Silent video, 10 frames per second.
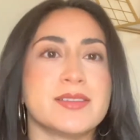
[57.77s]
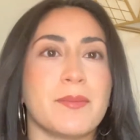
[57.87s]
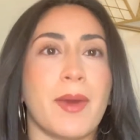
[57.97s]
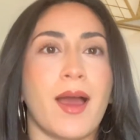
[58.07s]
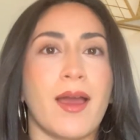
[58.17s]

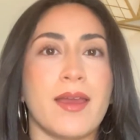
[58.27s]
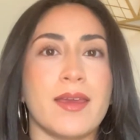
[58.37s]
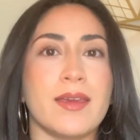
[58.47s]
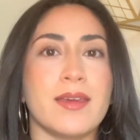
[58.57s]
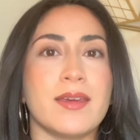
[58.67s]

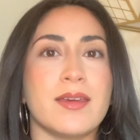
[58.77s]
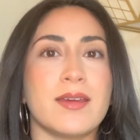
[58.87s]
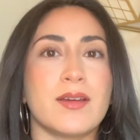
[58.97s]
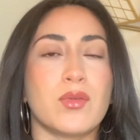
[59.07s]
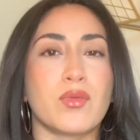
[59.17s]
my
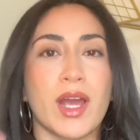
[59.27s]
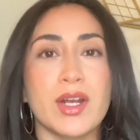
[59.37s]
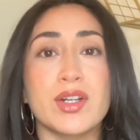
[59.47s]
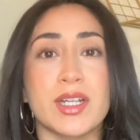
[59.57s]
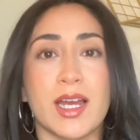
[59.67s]
Ride
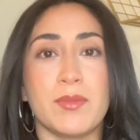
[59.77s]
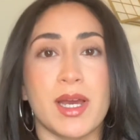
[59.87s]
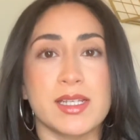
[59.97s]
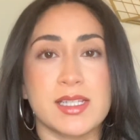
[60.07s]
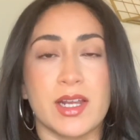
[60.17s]
or Die
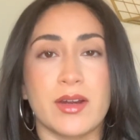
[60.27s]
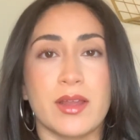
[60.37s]
mascara,